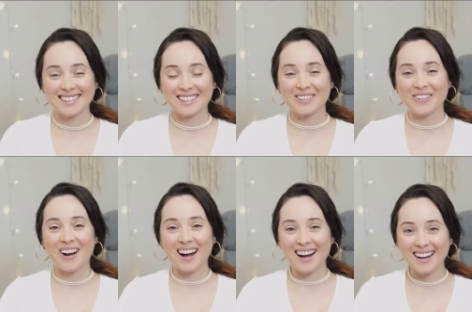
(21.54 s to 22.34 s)
So
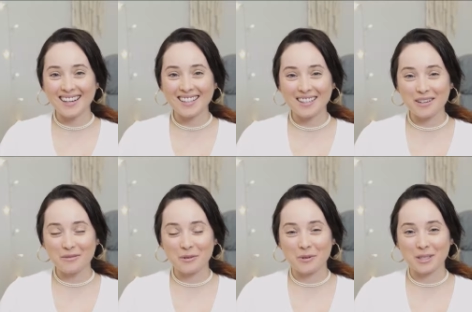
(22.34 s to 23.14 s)
hi
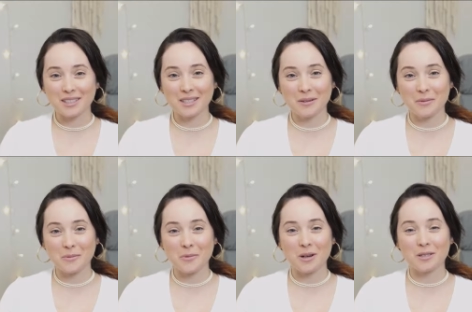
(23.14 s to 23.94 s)
everyone,
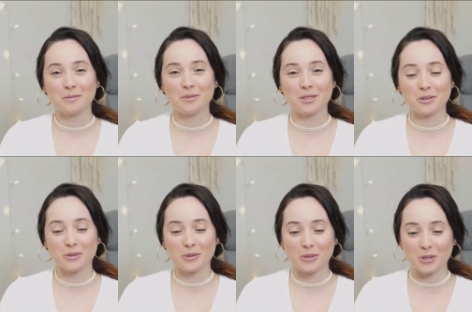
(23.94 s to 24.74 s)
welcome
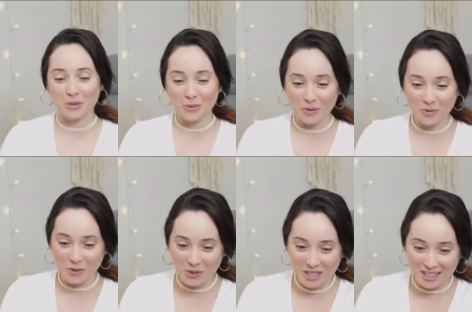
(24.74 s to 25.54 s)
to the You
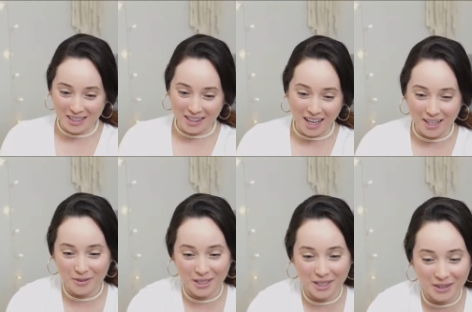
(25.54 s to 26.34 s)
Unfolded Live
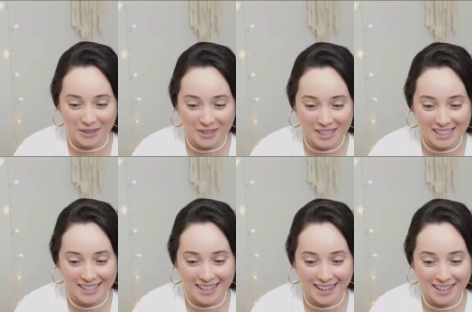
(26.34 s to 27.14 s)
and Learn
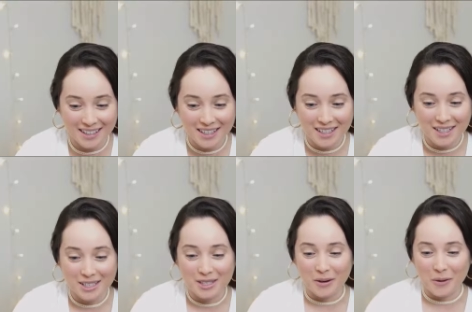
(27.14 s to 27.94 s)
today.
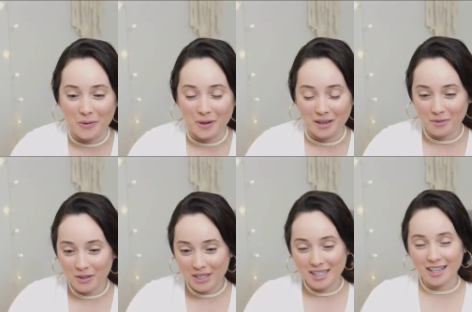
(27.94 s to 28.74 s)
So I'm
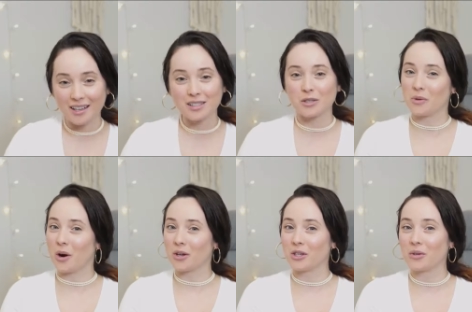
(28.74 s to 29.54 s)
going to ask you,
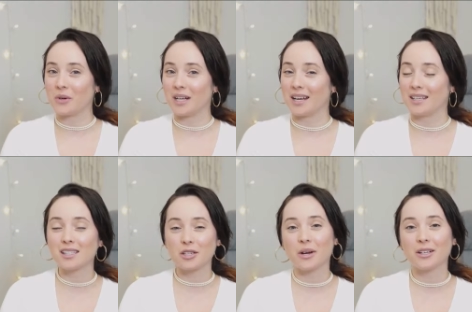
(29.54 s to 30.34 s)
are you an
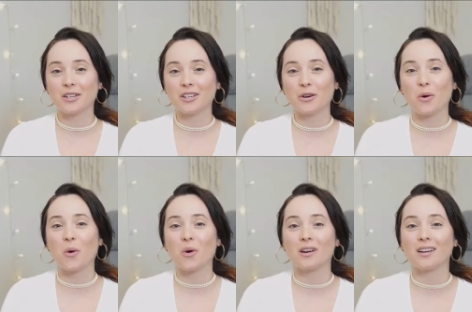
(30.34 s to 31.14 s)
integrator
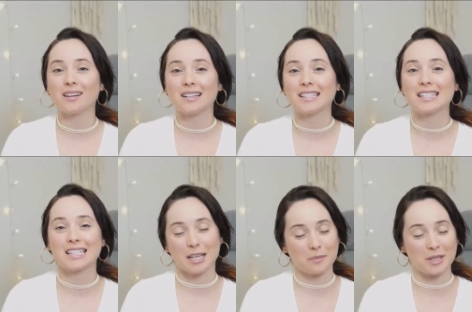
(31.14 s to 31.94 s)
or a
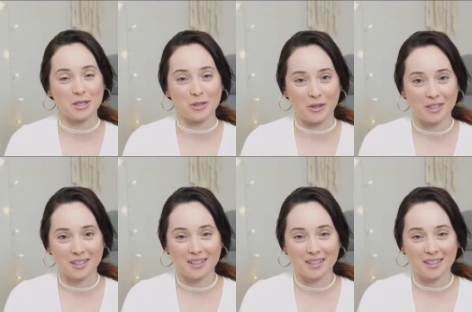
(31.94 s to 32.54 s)
segmenter?